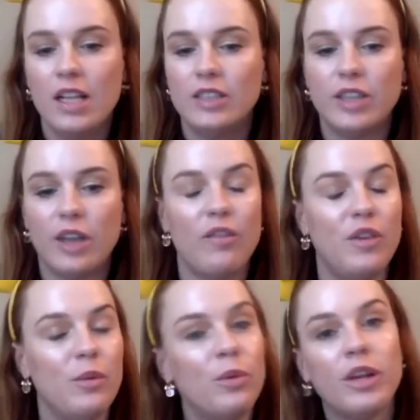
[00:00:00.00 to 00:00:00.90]
So if
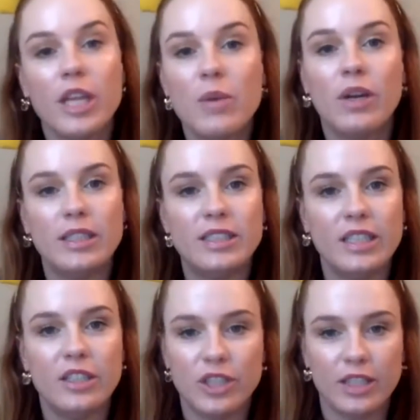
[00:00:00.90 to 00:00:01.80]
you really want to see
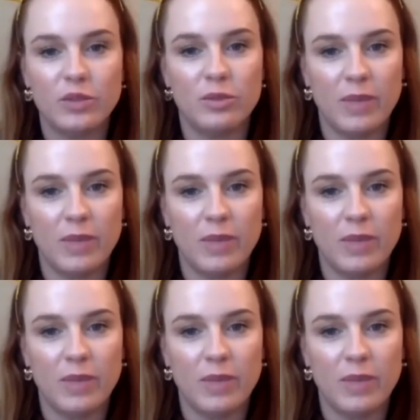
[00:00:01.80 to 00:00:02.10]
your chance with